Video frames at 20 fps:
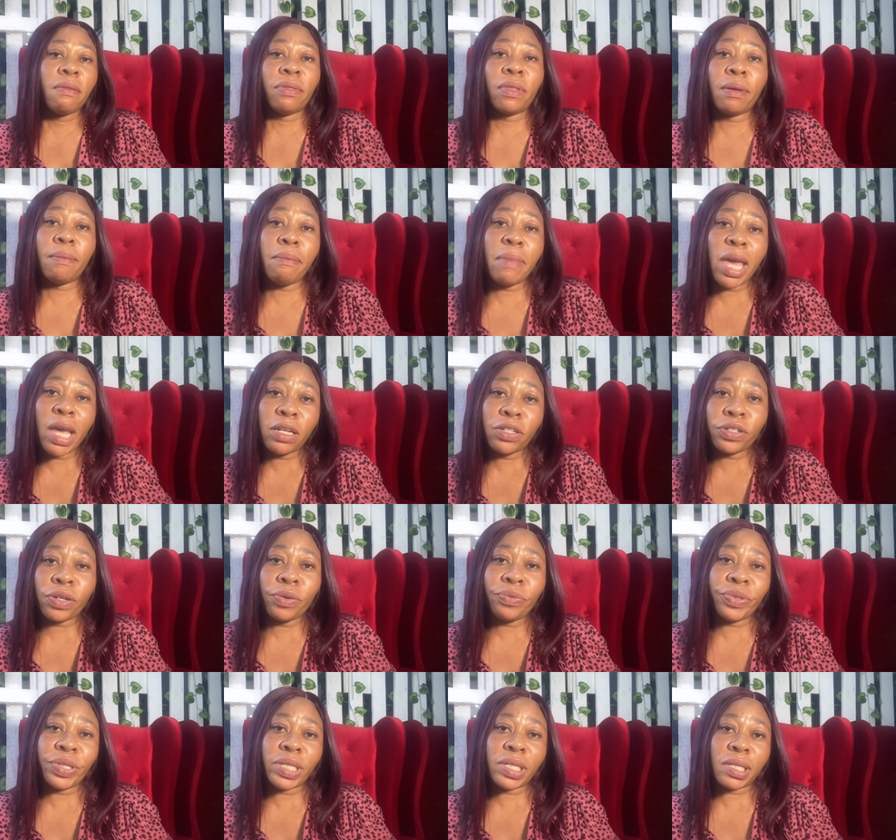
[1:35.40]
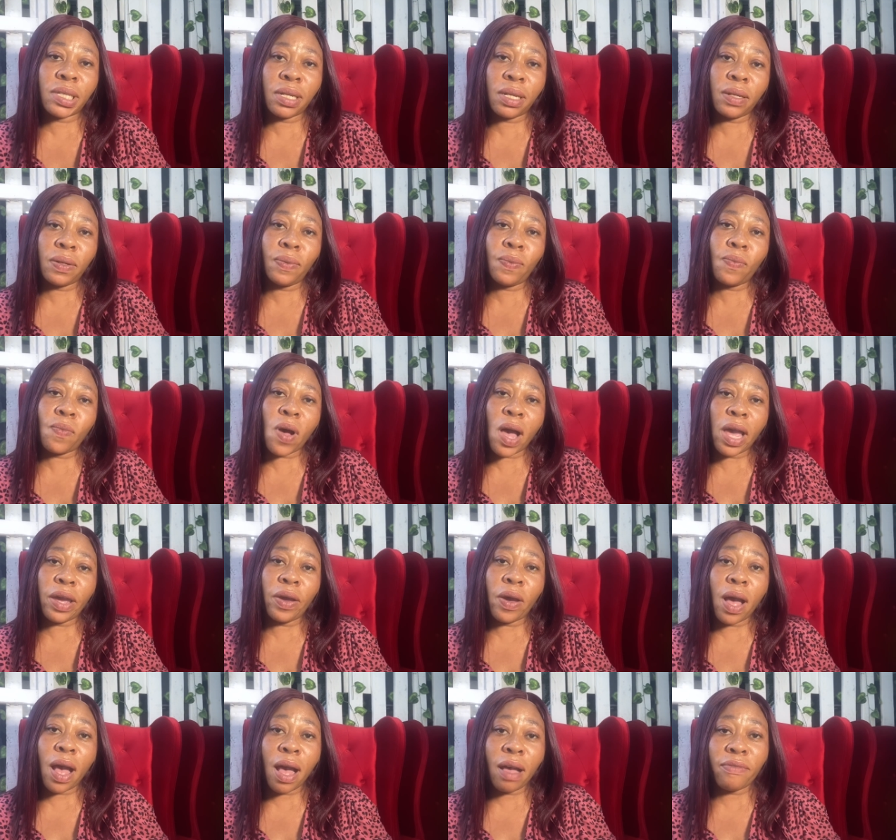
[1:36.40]
The major reason why
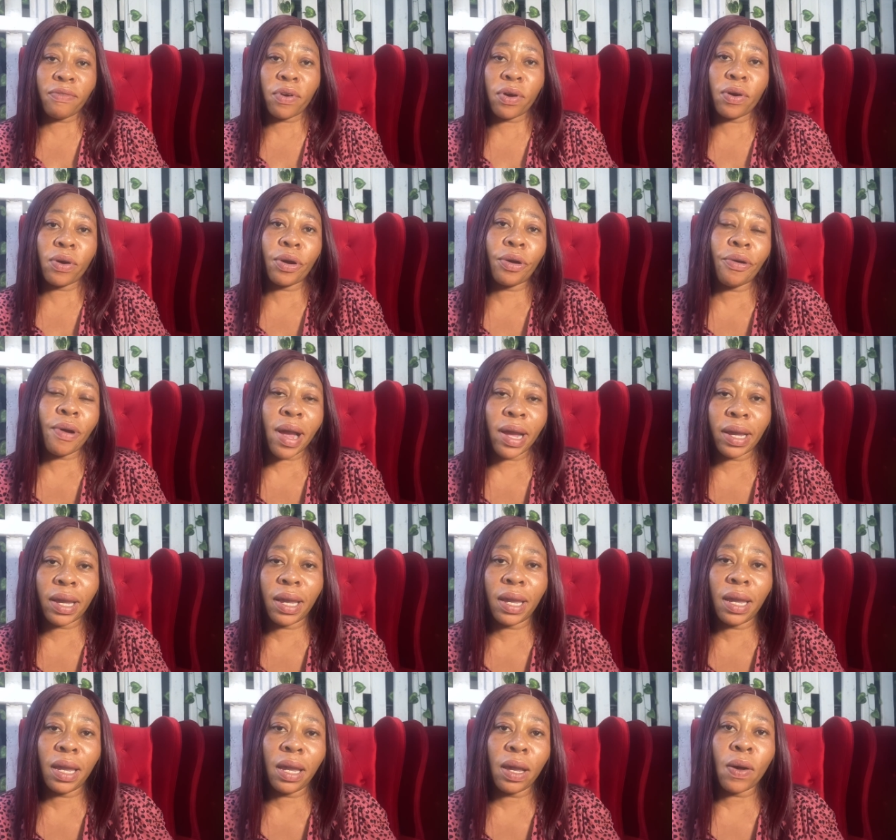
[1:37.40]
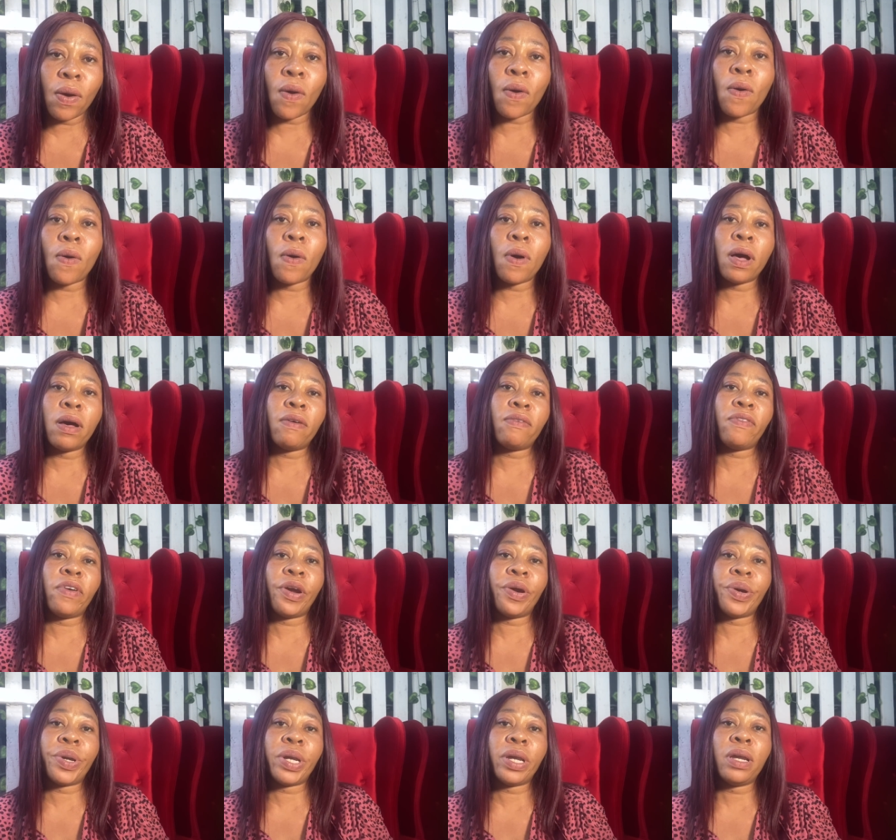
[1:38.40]
you have a cracky or a
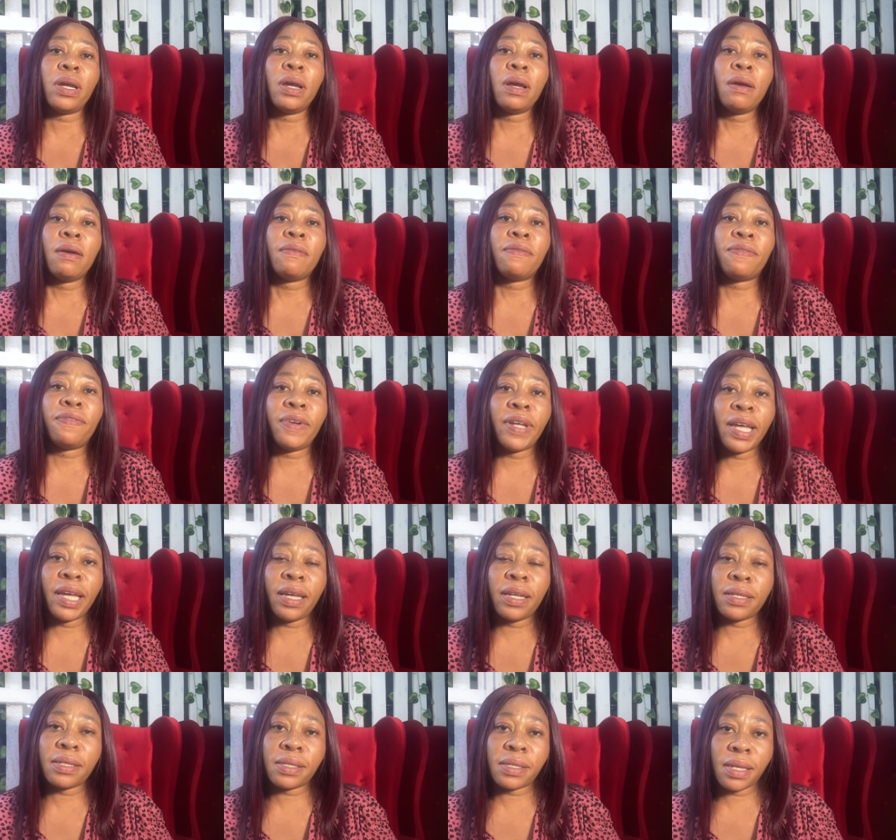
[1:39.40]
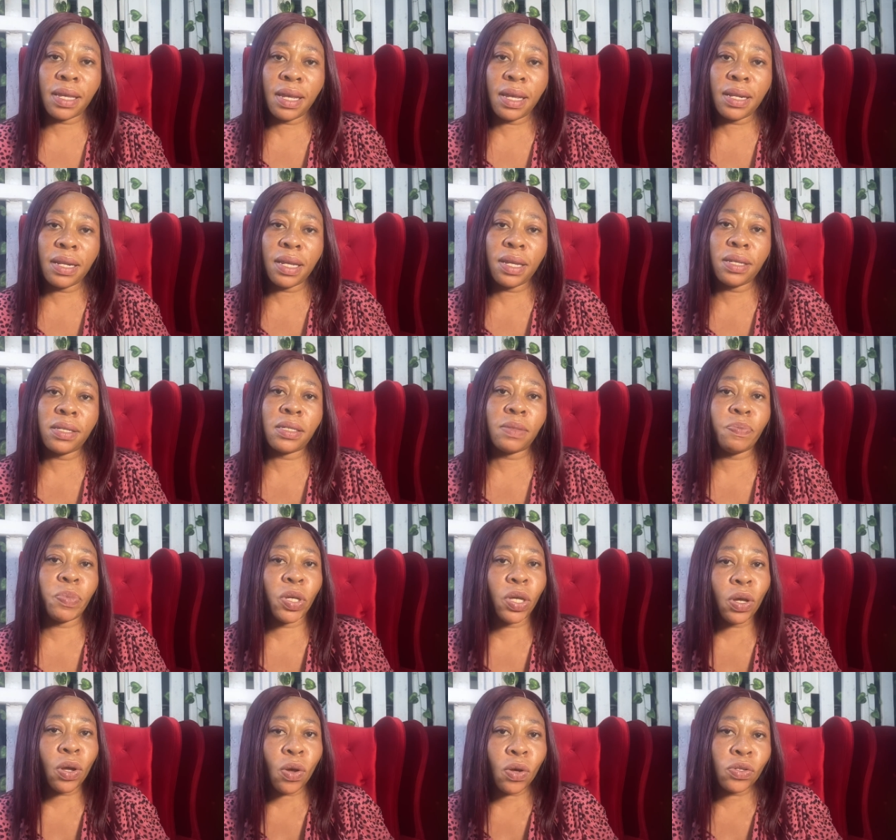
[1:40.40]
very flaky skin is
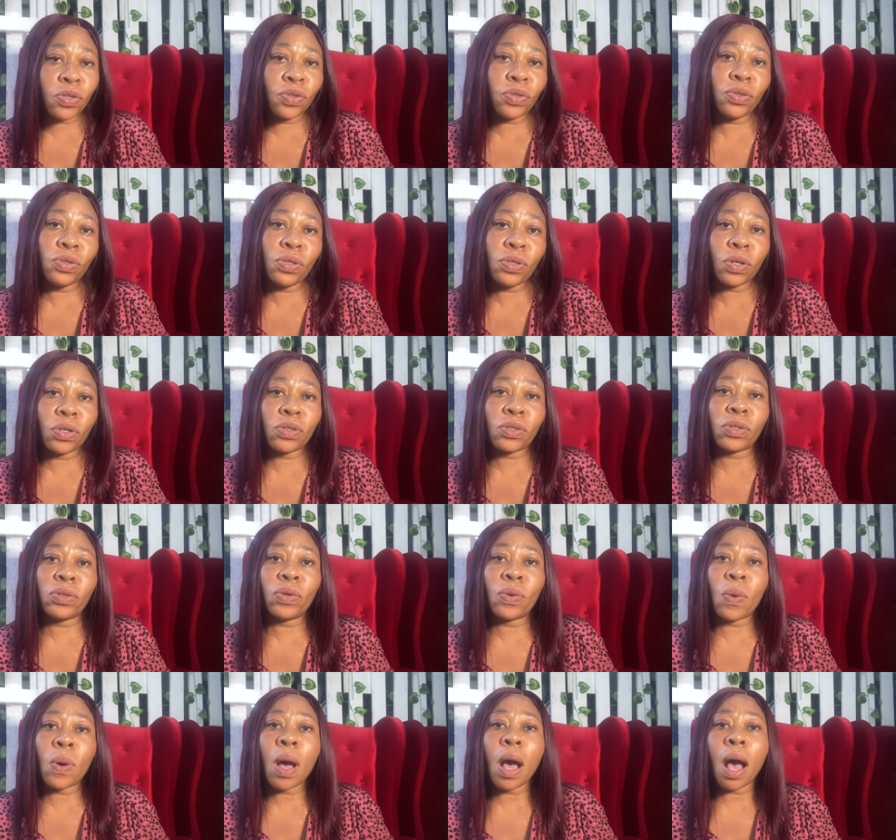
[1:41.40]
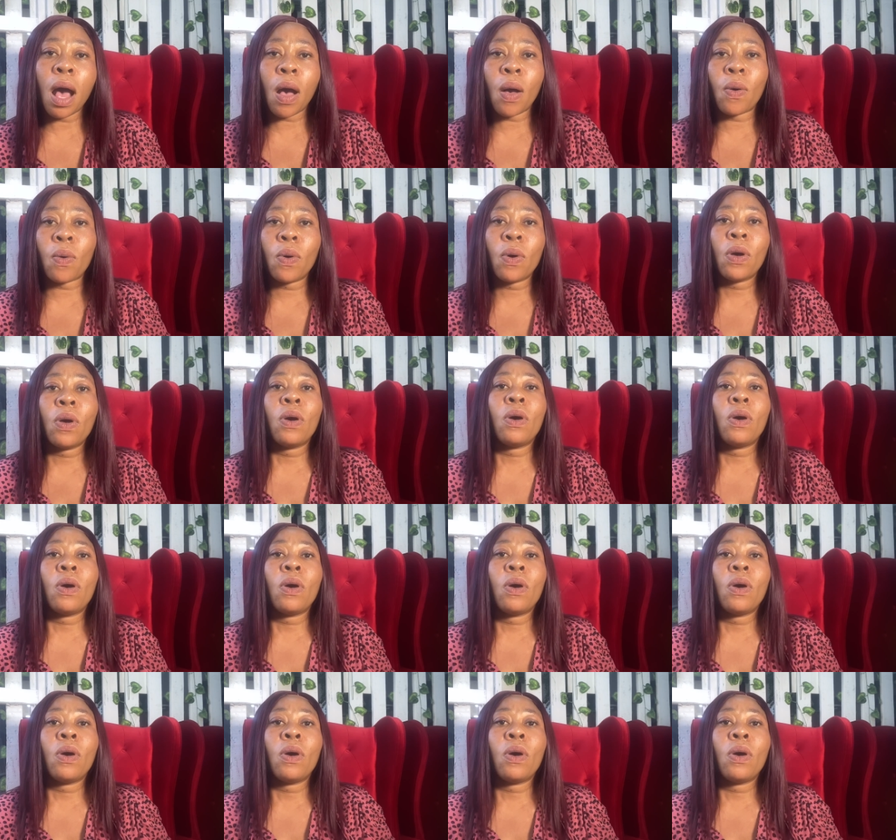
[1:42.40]
because you do not know how